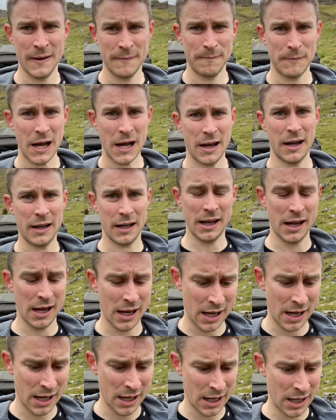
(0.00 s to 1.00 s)
But,
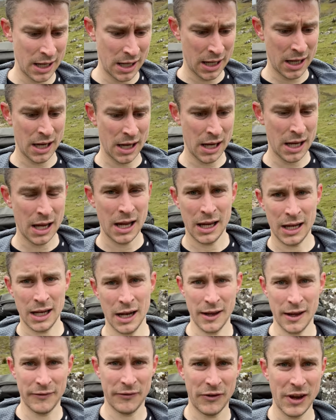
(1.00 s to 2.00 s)
you
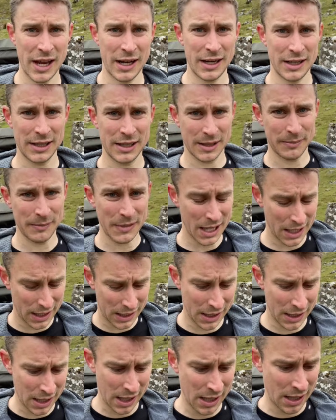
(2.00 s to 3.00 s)
know, in fairness to me,
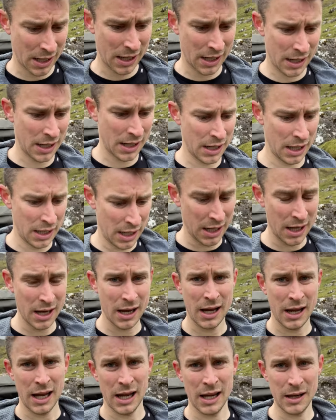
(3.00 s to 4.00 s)

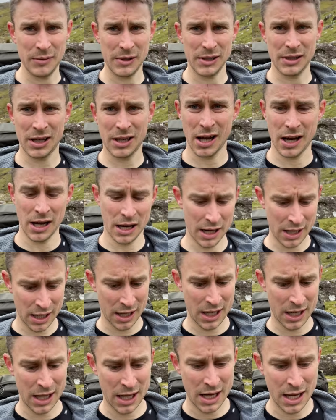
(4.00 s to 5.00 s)
it was
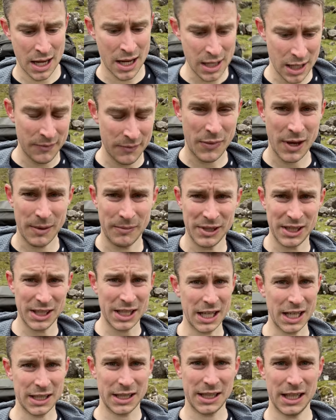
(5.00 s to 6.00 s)
them
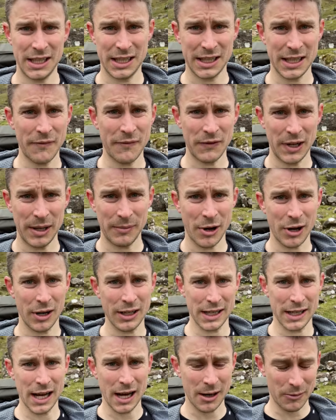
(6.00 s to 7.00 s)
60, 70 mile
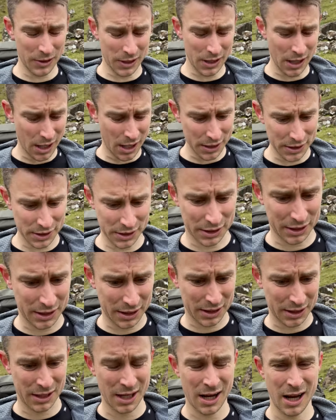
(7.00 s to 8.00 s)
an hour
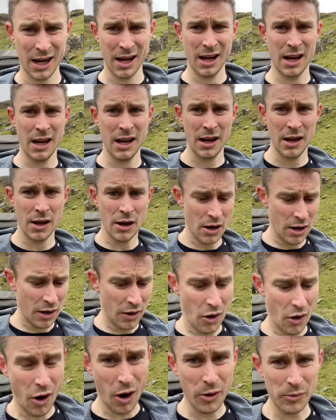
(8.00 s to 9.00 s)
gusts.
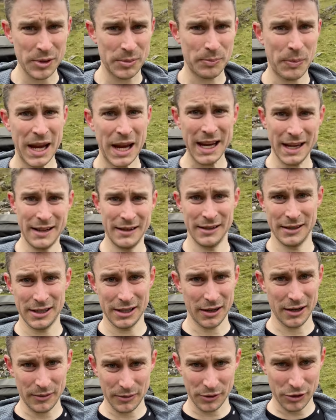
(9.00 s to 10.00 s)
But I was pinned.
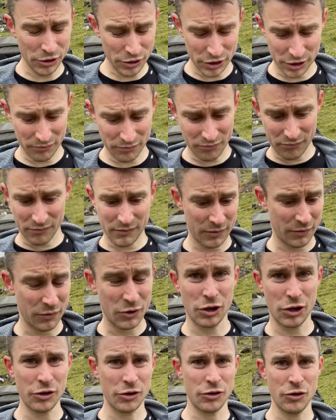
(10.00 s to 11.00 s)
I couldn't,
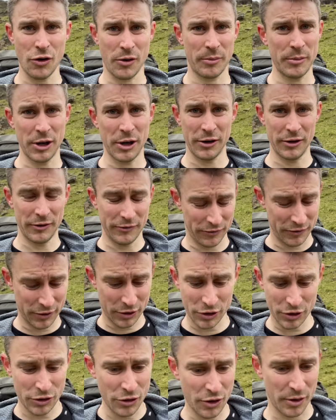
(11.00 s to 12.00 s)
could not move,
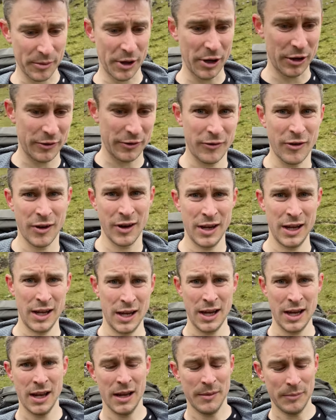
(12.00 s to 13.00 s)
could not move.
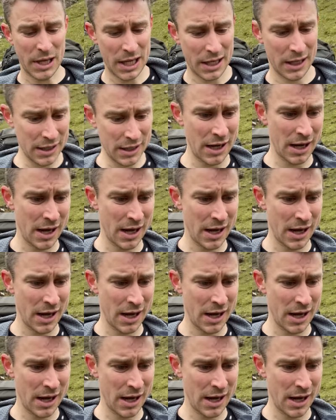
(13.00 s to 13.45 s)
But,